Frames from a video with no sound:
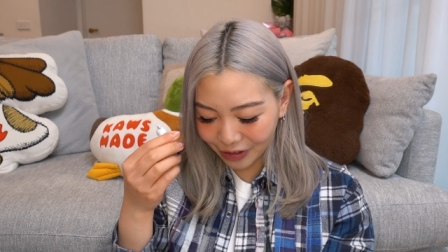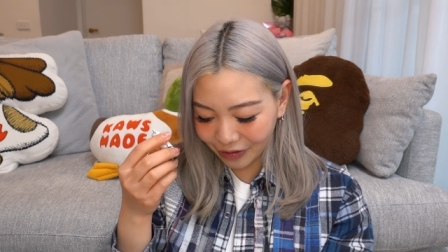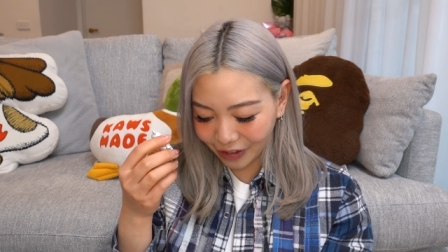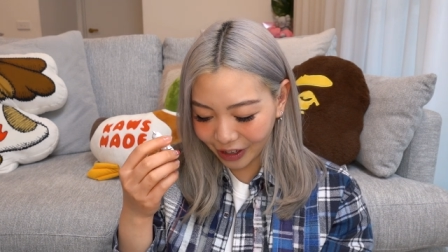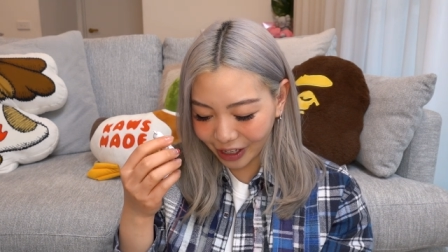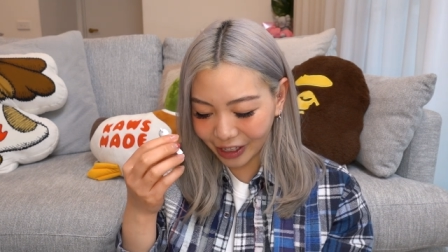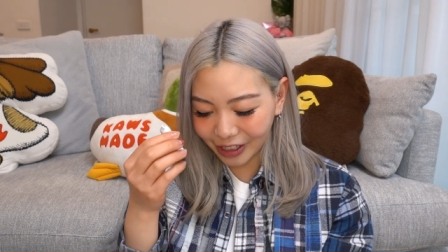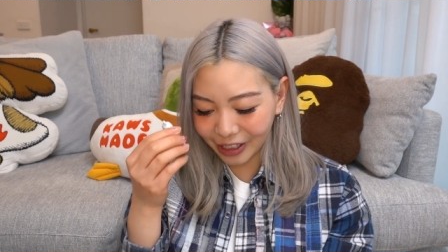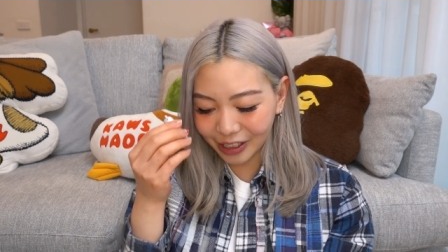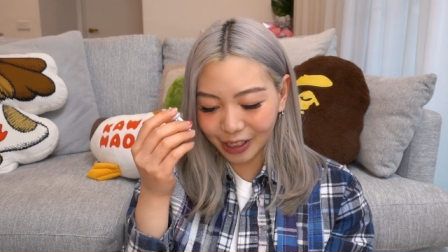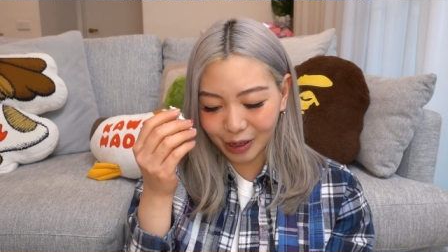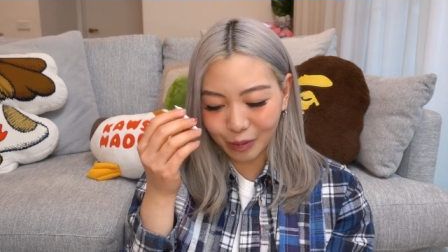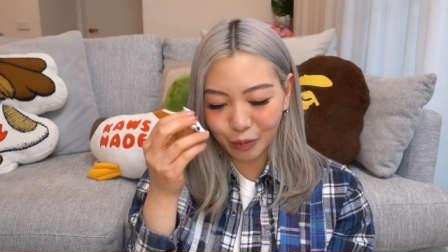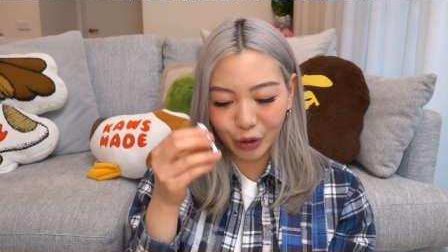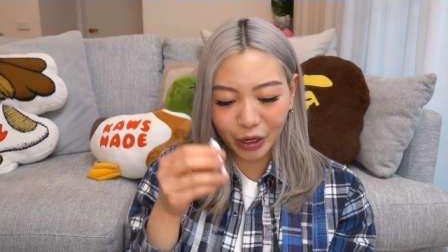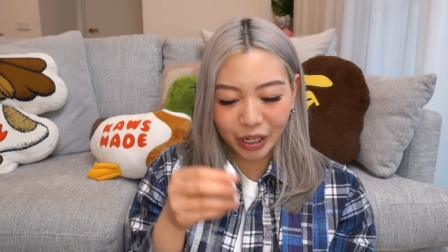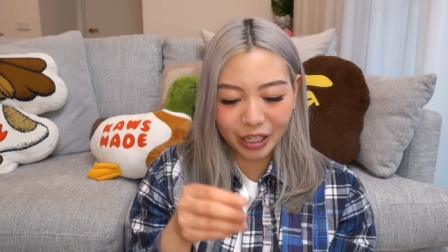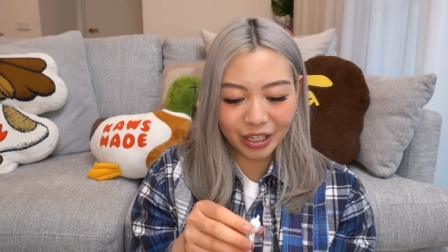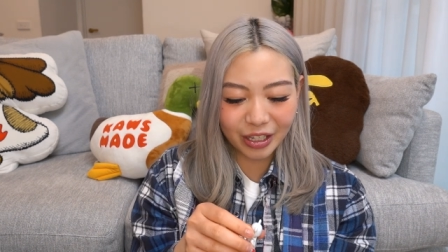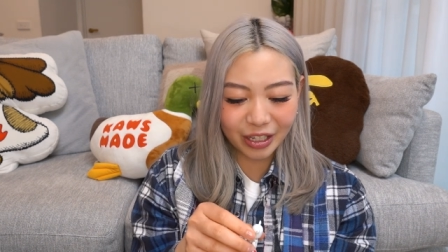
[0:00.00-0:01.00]
to find
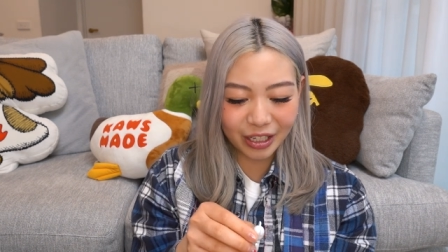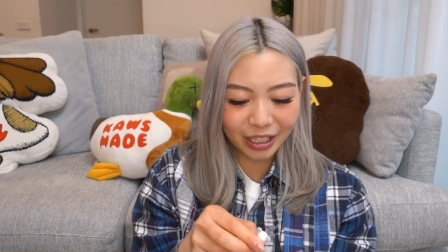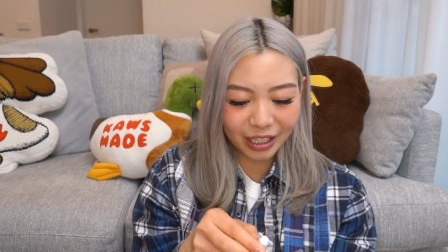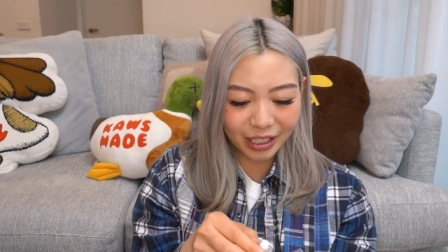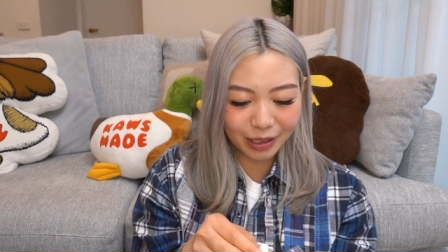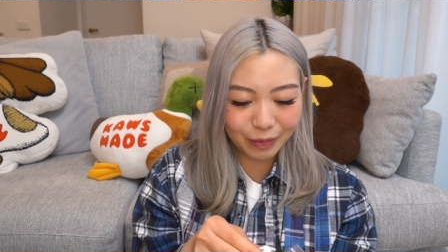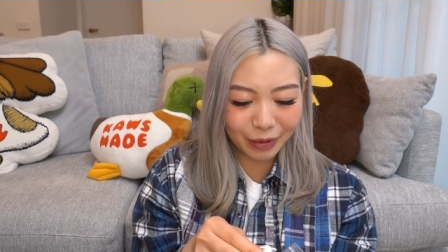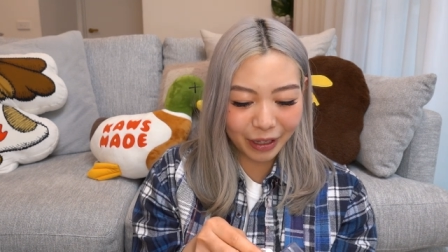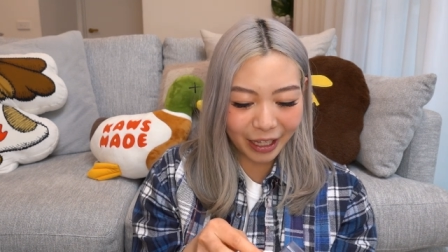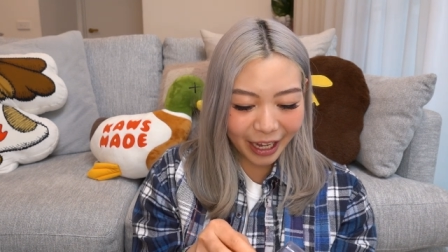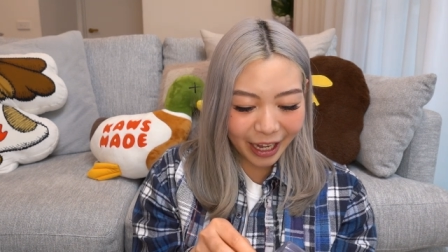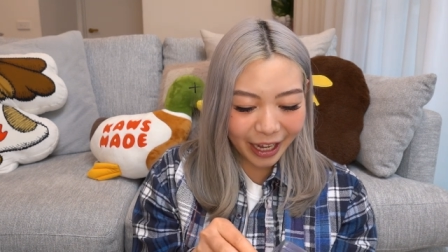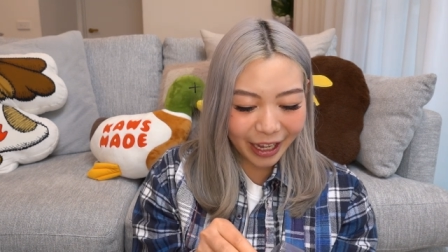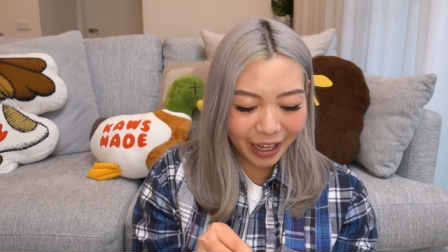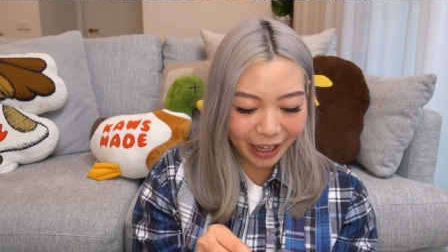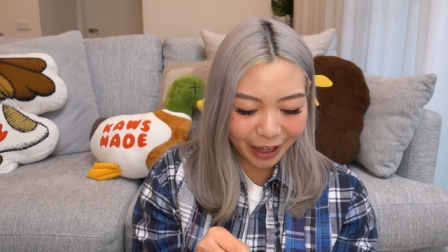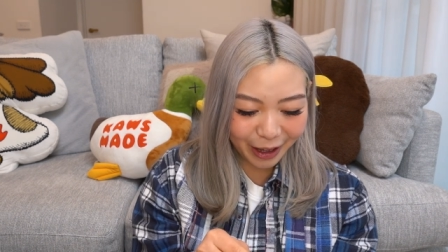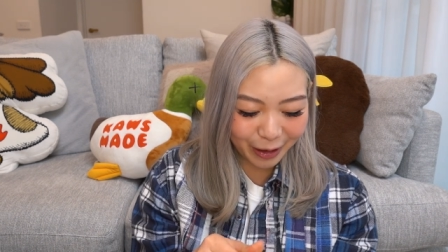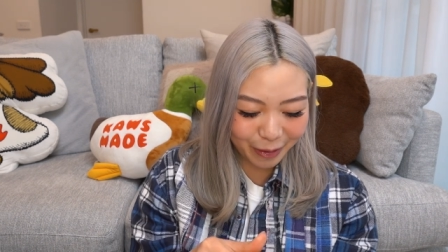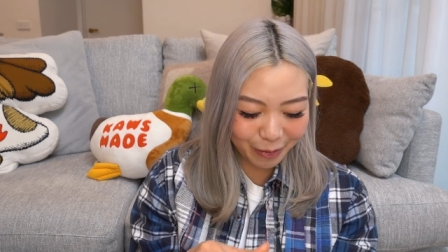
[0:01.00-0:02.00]
somewhere to display
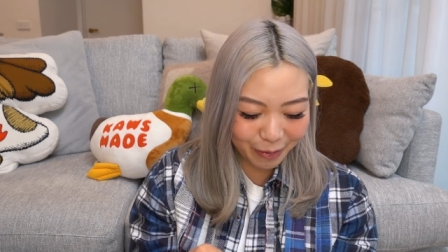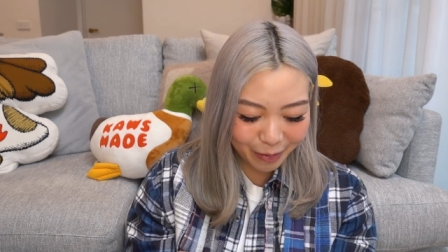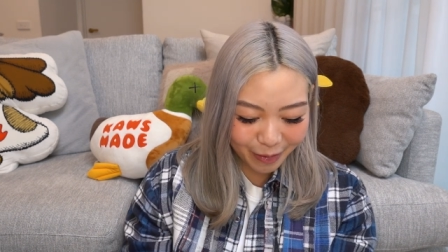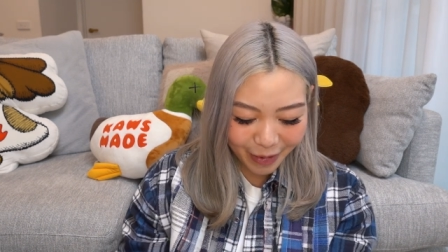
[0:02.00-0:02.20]
him.